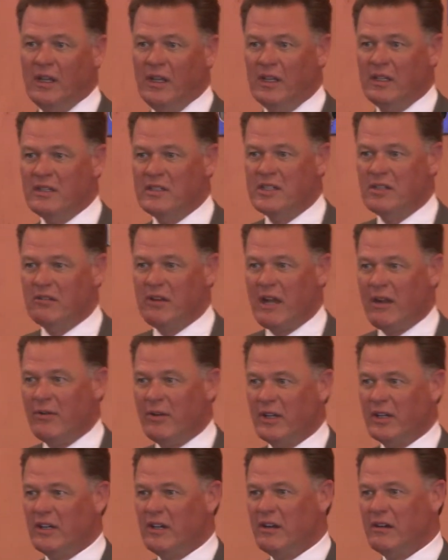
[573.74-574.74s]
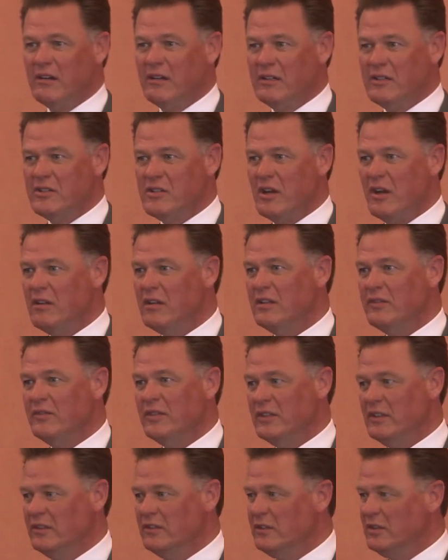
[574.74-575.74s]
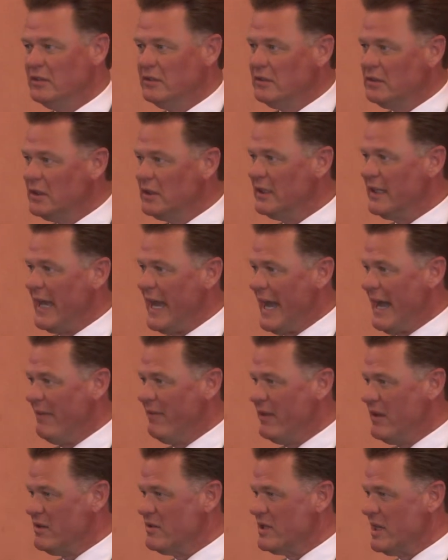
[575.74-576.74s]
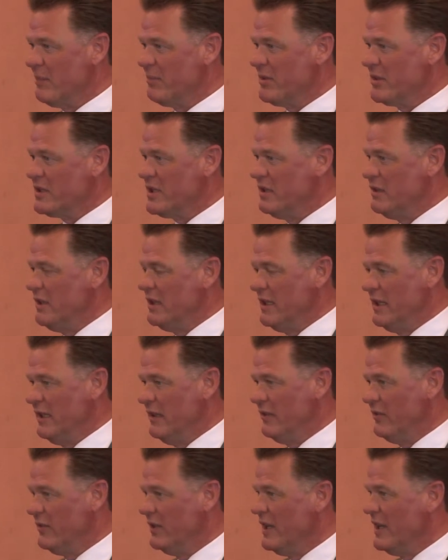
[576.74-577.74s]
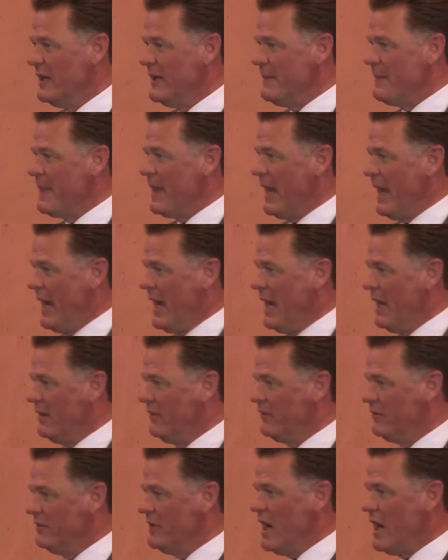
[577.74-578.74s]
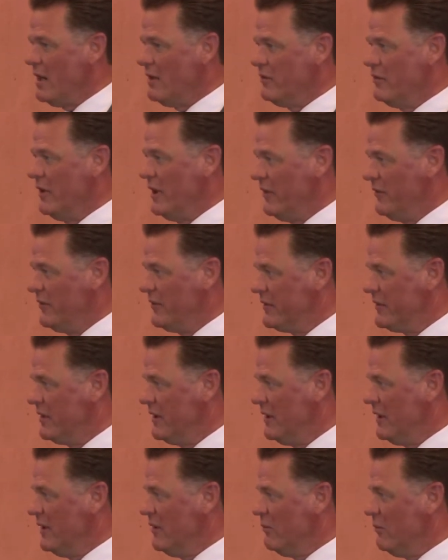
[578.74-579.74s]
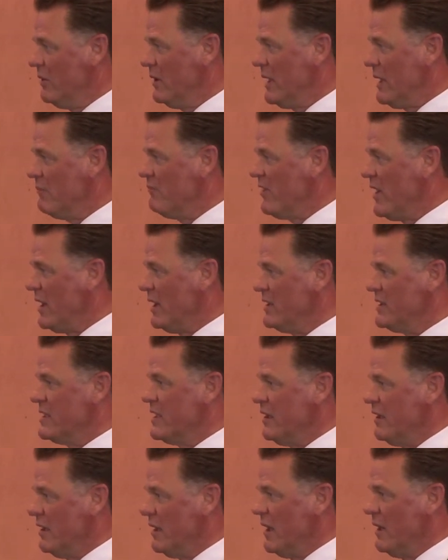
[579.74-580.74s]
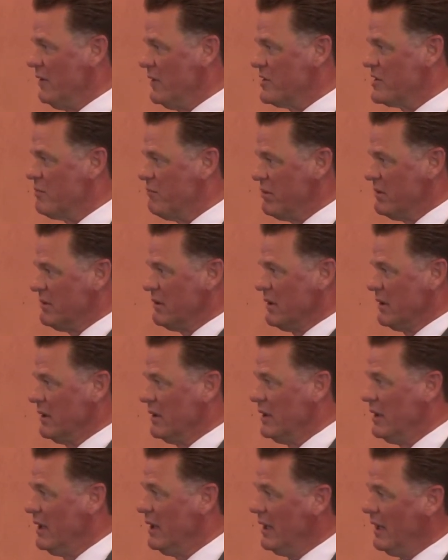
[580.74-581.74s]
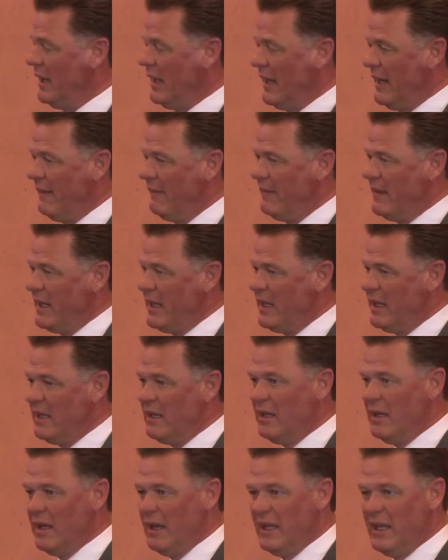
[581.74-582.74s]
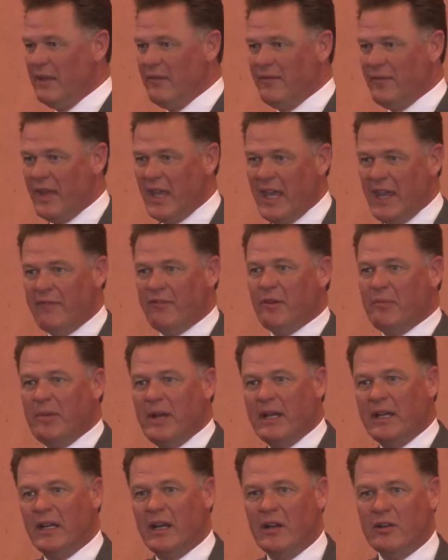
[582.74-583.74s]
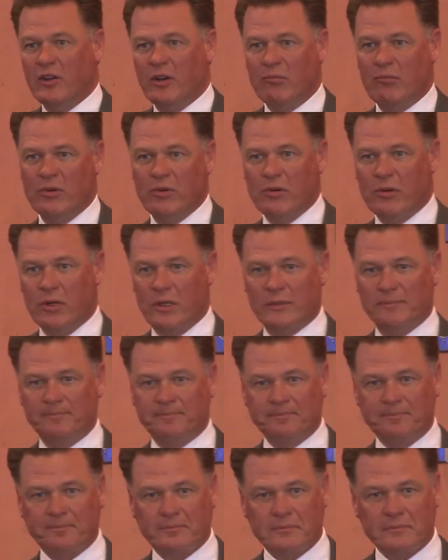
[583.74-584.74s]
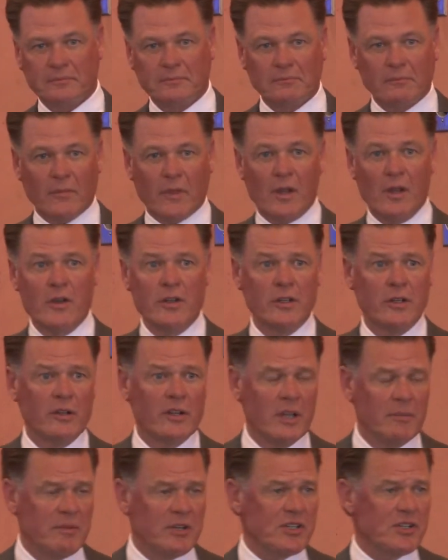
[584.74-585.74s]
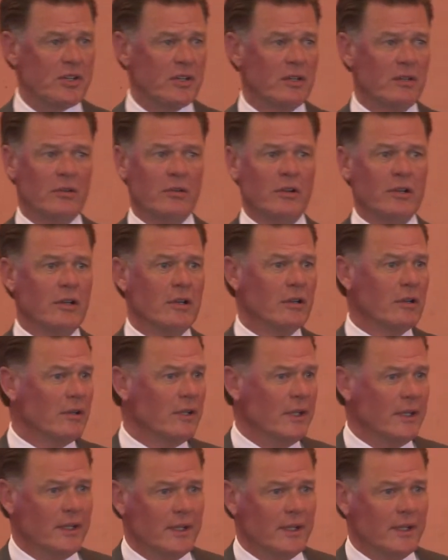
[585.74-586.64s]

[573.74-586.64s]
And so I would encourage all of you to look at those opportunities as not just, well, I'm volunteering on this board. And then if everybody on your board or your commission or your